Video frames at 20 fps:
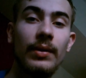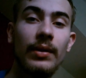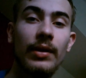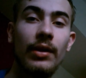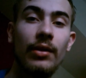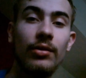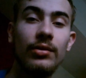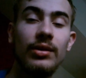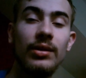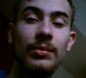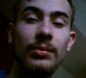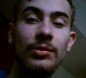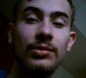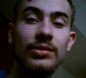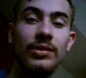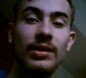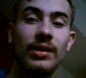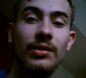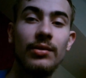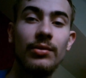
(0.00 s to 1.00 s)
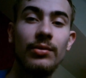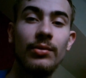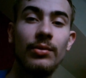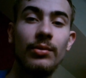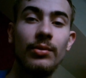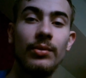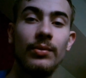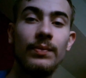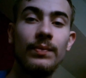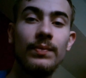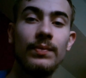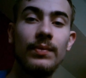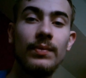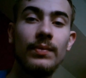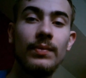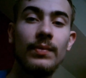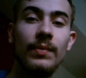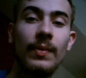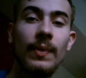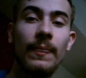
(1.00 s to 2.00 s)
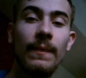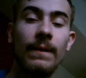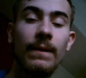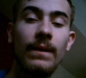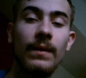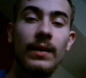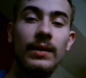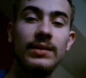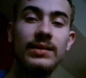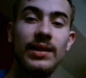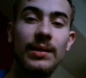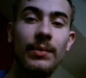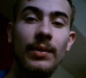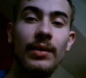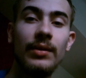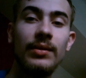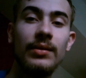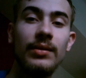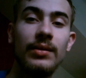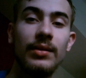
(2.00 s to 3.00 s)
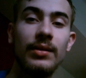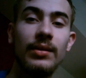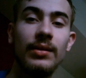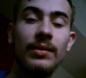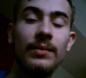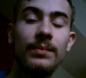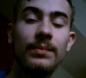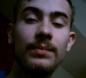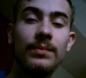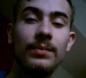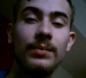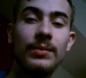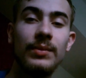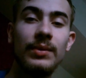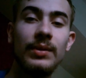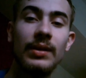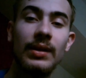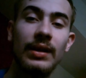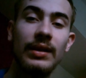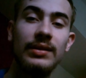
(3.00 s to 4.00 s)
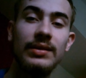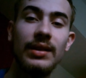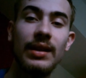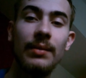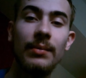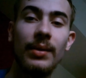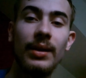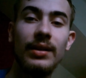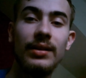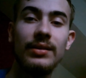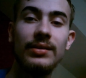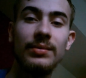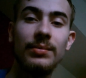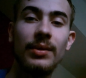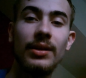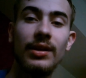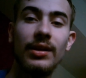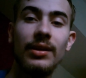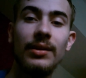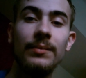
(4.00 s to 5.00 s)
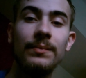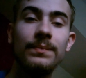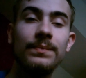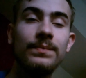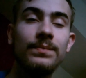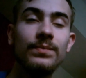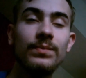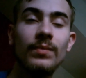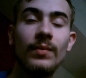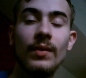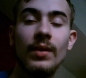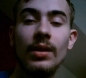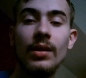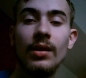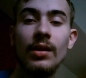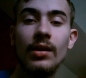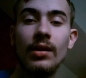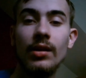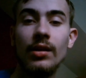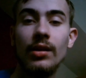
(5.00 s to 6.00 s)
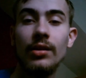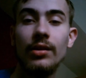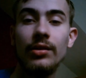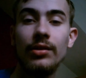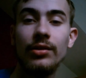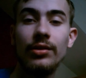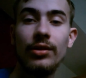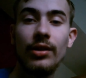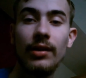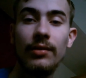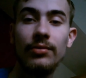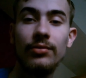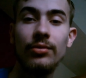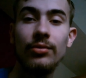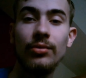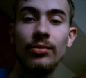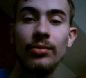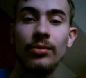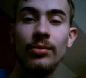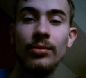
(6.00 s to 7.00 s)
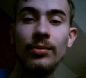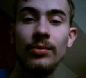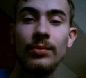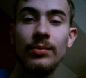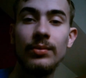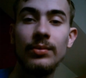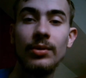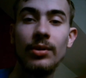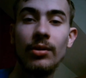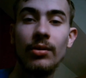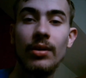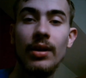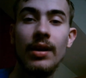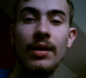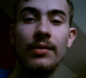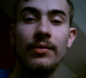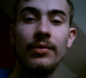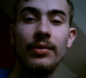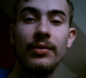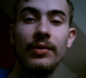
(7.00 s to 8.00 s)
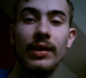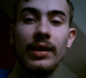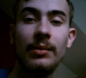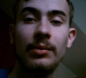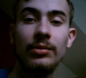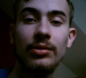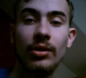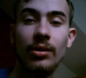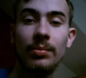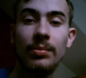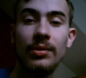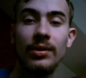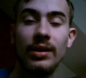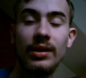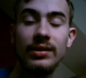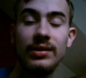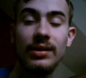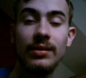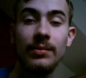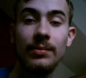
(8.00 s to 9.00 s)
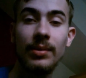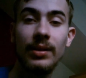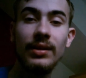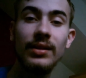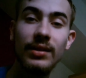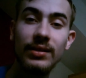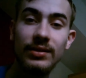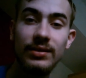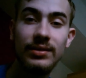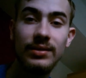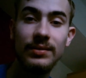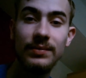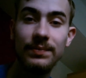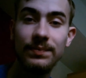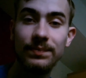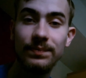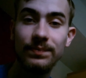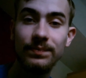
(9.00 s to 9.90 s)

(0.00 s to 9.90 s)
uh recording music that someone, uh, let's say a band is making. Uh, you have to know everything about copyrights and patents,